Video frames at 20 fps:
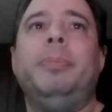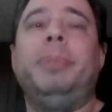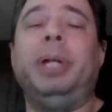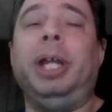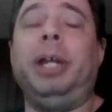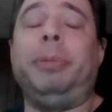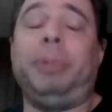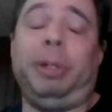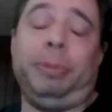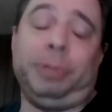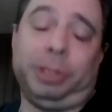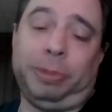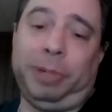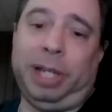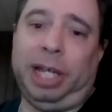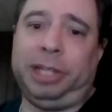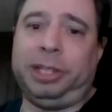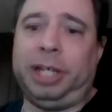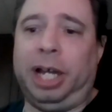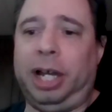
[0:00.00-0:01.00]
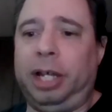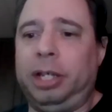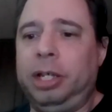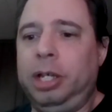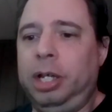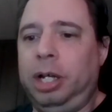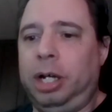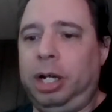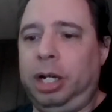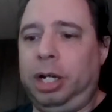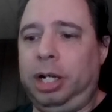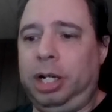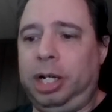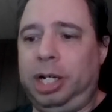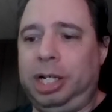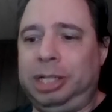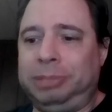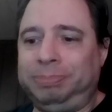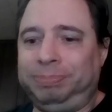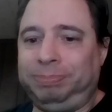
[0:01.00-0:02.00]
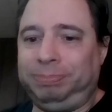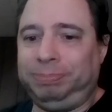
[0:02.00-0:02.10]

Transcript: But anyway, so we had that. Uh,